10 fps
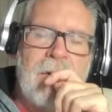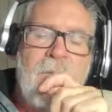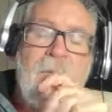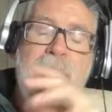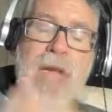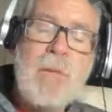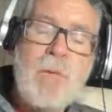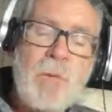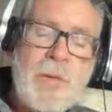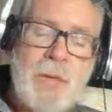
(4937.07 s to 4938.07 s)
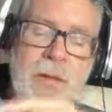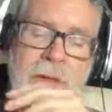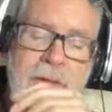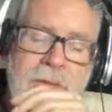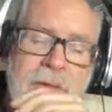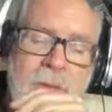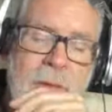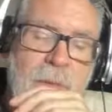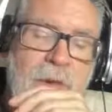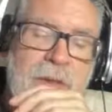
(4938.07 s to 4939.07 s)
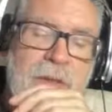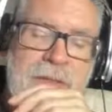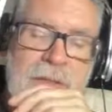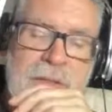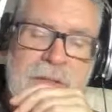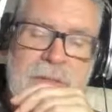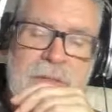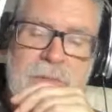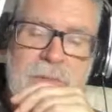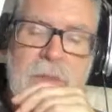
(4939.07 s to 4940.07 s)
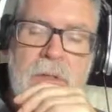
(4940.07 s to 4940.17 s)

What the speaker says: Maybe we'll be lucky enough that McMurray can join us,